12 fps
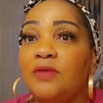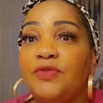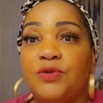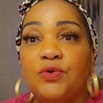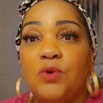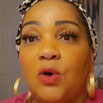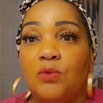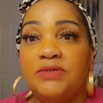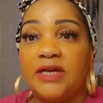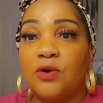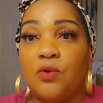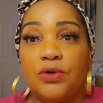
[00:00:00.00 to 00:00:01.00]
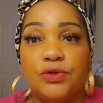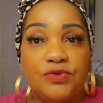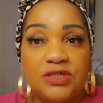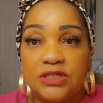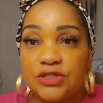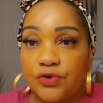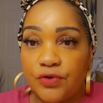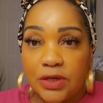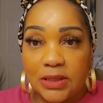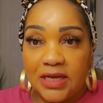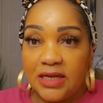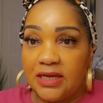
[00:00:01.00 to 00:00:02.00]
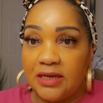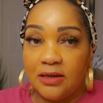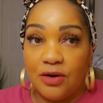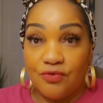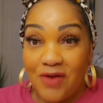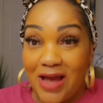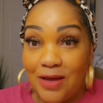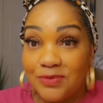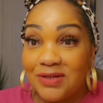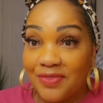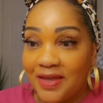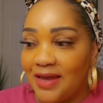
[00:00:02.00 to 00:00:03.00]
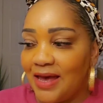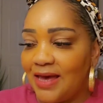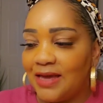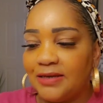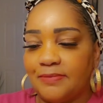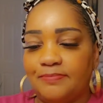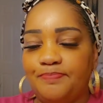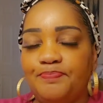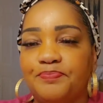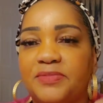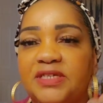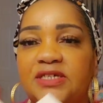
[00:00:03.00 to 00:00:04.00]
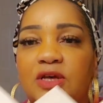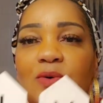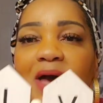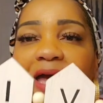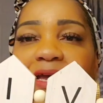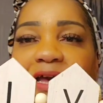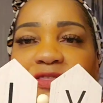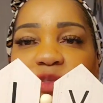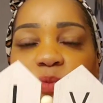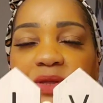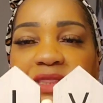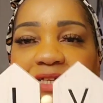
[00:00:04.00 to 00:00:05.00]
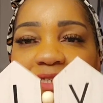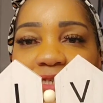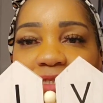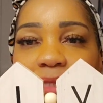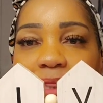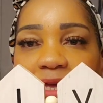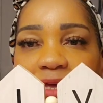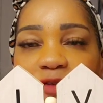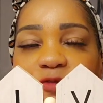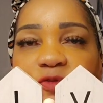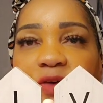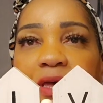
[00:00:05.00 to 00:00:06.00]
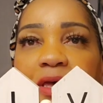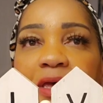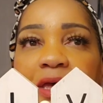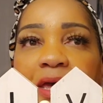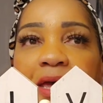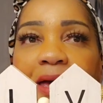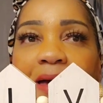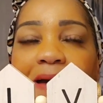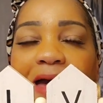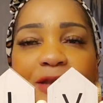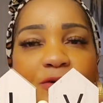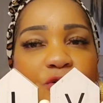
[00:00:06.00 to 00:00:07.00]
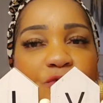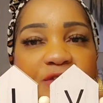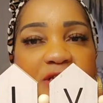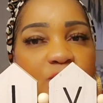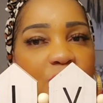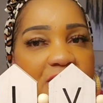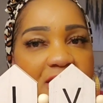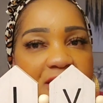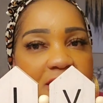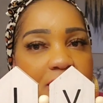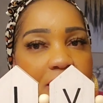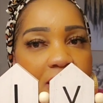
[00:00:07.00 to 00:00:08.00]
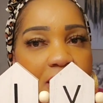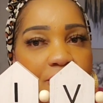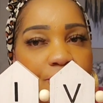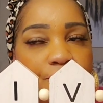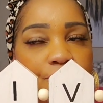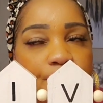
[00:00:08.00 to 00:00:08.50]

of the new home decor you see circulating around, they had. So I got the one that says live. I don't know if there's one that says love,